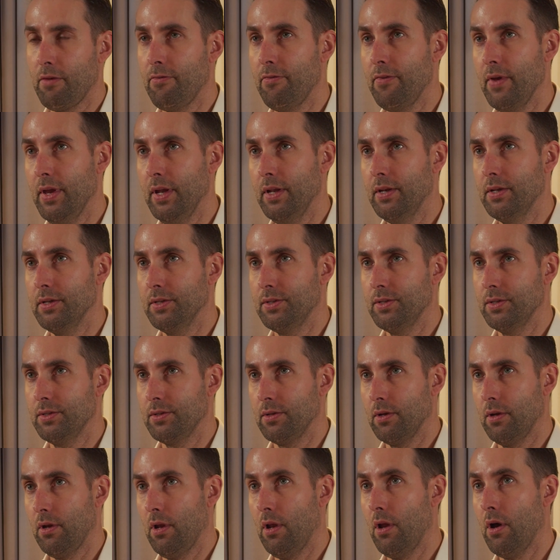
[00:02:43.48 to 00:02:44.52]
think this is
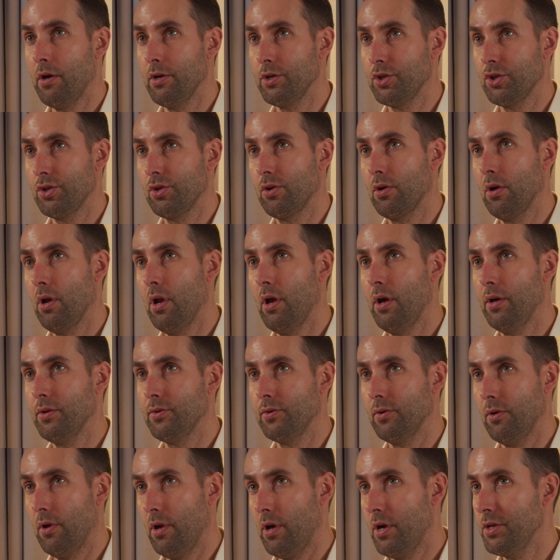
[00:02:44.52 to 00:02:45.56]
a large clot
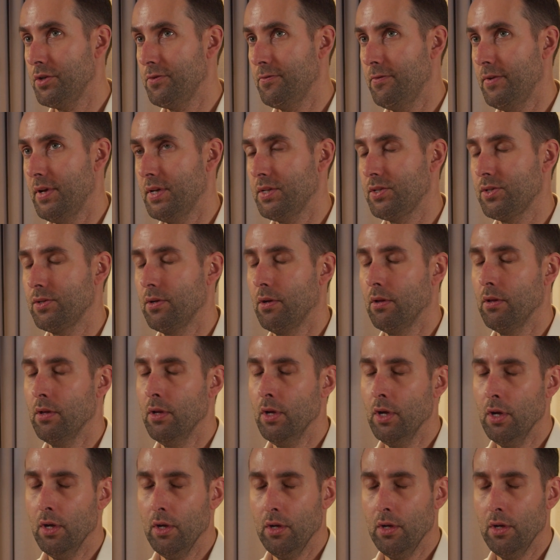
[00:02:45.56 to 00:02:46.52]
or large vessel?